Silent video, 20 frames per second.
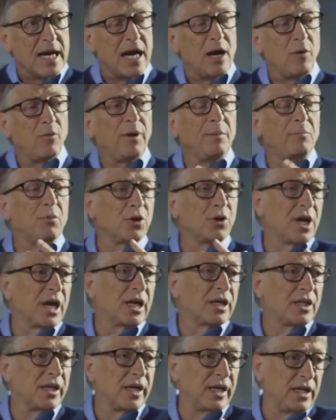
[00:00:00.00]
we
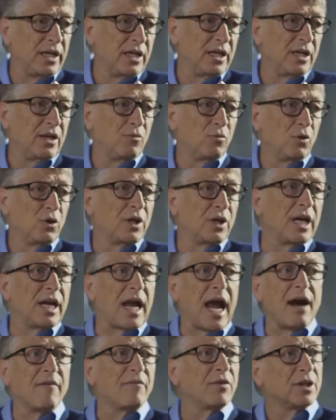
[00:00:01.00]
predict that we'll get
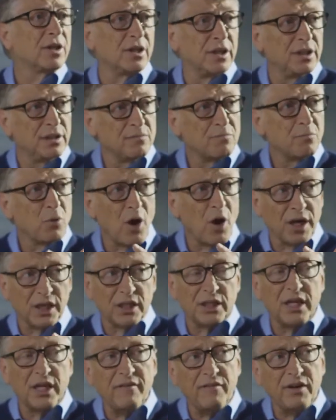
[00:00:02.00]
African
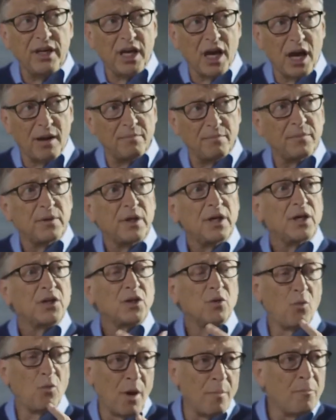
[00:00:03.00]
productivity up
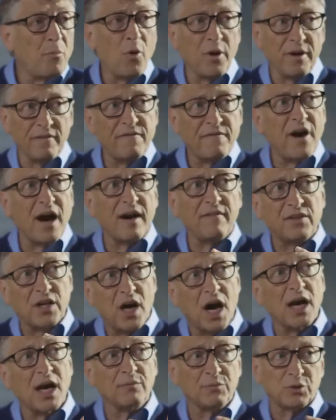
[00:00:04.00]
to 1.5
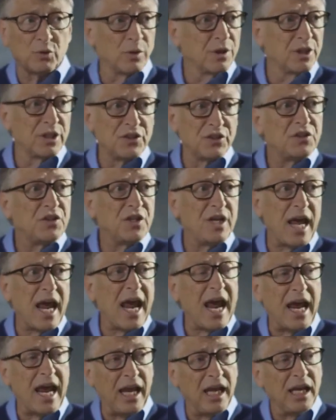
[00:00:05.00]
times where it is
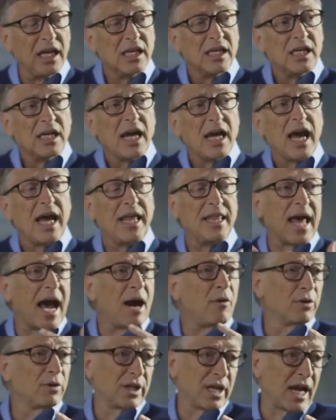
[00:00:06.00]
today. And
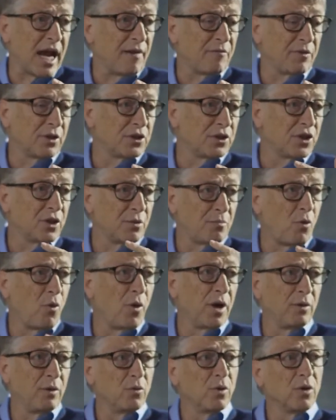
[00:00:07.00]
that will get Africa to the
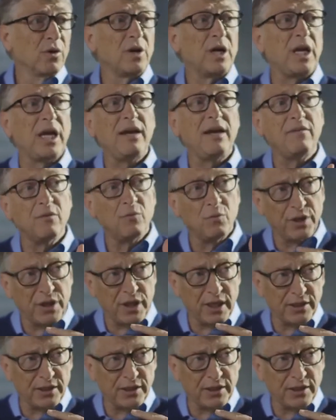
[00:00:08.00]
point where even with